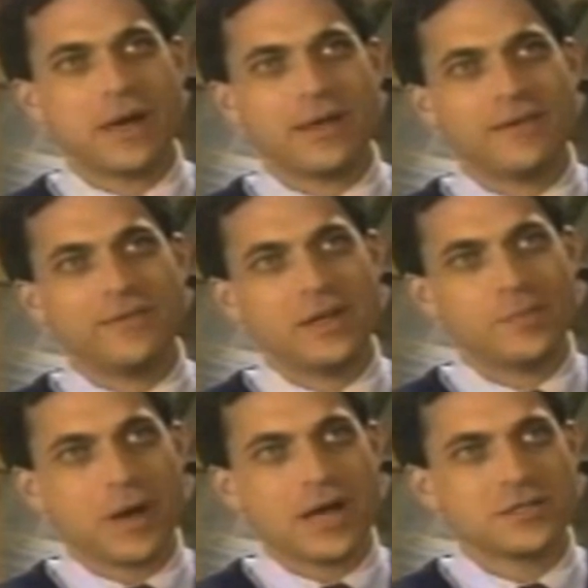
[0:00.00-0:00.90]
by giving
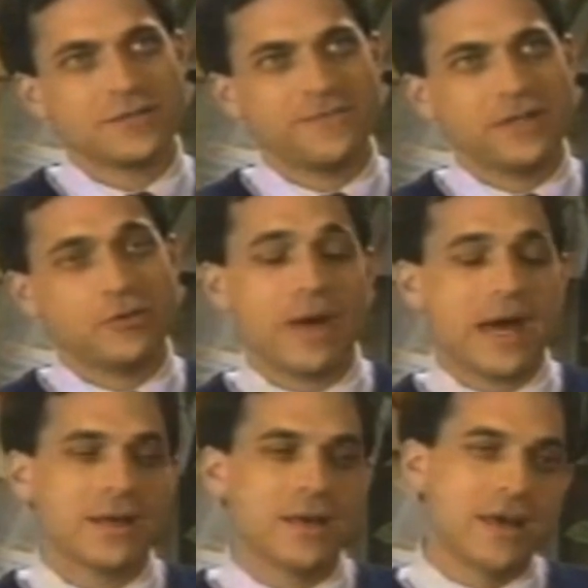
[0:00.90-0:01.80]
him positive
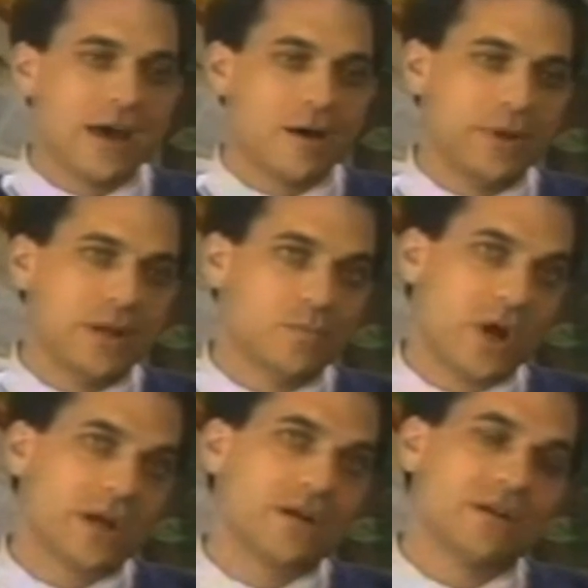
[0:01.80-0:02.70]
feedback, helping him
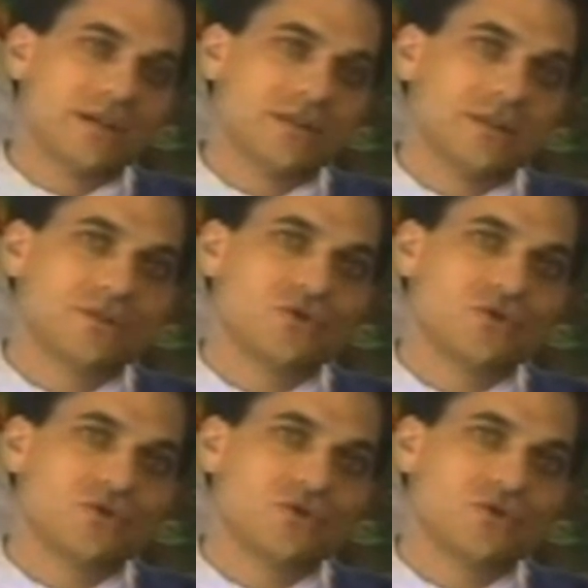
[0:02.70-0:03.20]
recognize his